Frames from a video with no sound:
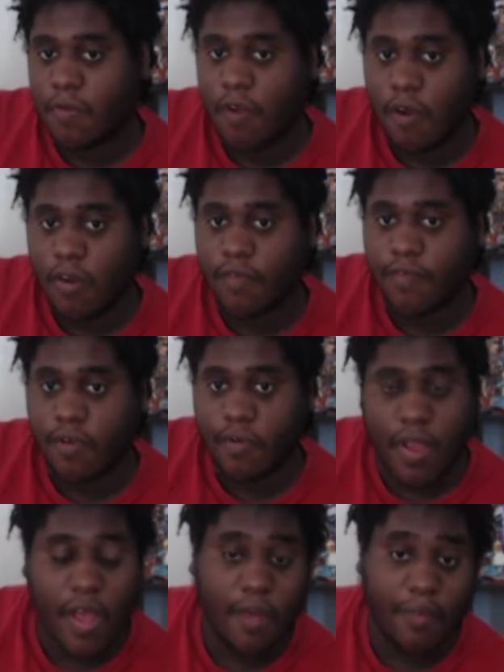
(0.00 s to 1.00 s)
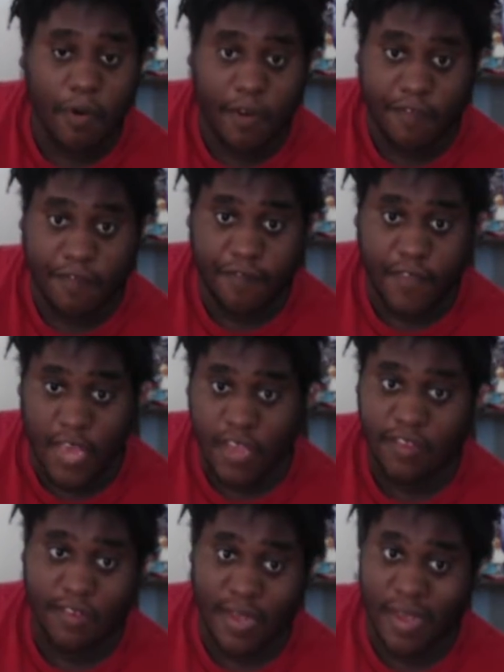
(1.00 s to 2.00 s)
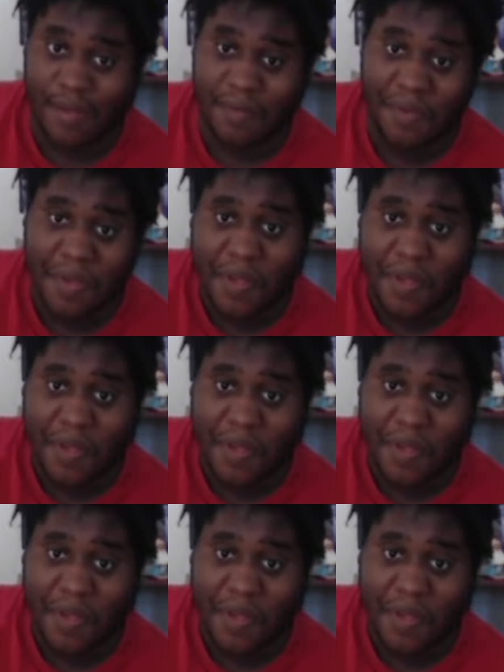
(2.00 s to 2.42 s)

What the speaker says: card of your library face down.